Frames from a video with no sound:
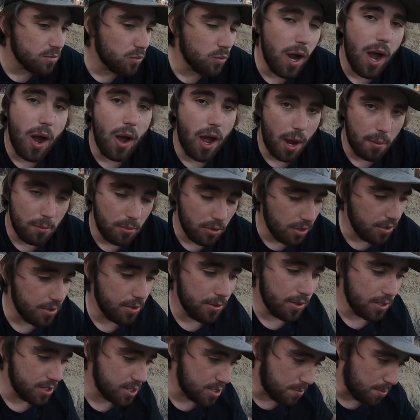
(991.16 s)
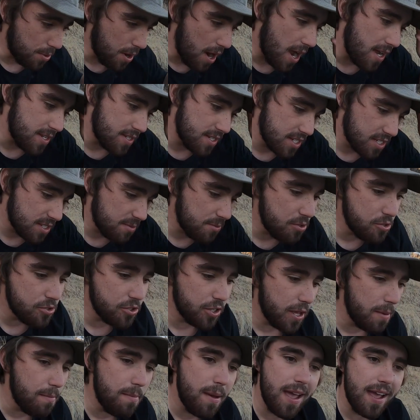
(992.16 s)
Wow, I'm really really surprised because I'm
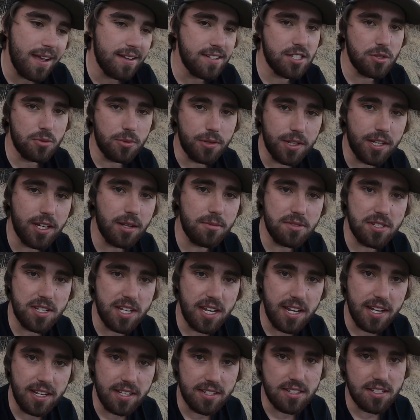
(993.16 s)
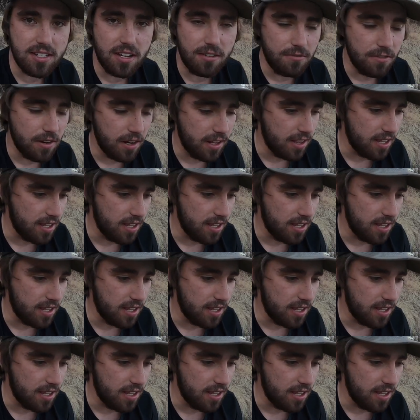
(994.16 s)
usually a pansy when it comes to eating stuff like